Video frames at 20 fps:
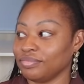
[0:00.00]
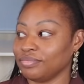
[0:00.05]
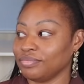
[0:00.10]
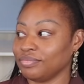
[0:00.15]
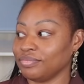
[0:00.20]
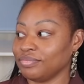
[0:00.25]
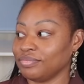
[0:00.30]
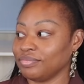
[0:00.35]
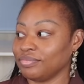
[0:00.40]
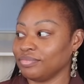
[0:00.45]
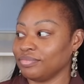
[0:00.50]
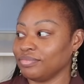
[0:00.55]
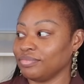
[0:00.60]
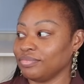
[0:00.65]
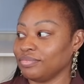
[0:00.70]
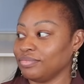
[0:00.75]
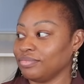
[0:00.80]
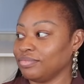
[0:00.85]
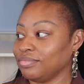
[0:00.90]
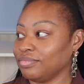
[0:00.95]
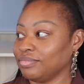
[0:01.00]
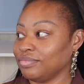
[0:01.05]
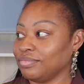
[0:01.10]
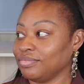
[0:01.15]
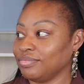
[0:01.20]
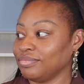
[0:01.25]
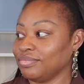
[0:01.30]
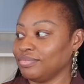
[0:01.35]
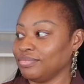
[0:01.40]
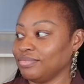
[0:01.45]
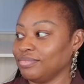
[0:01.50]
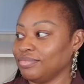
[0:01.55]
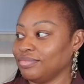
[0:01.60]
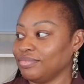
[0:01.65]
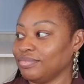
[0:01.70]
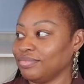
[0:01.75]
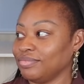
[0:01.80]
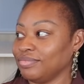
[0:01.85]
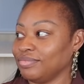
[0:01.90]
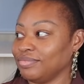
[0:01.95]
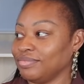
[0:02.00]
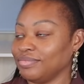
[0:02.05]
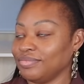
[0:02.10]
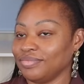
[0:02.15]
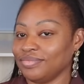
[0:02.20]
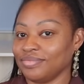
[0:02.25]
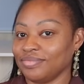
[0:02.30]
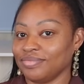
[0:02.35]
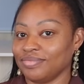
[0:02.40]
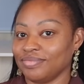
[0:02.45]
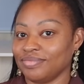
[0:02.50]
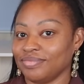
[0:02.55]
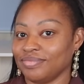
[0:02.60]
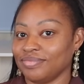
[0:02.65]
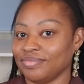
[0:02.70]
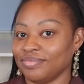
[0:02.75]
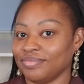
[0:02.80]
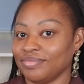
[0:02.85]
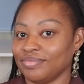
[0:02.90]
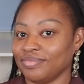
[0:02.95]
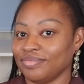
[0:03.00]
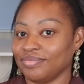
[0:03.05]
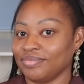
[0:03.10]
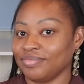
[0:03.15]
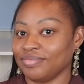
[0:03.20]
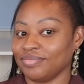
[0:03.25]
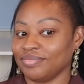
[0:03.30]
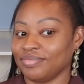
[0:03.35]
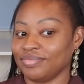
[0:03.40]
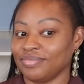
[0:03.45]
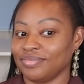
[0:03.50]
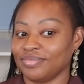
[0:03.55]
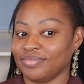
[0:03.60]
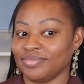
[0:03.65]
No words are spoken by the person on screen.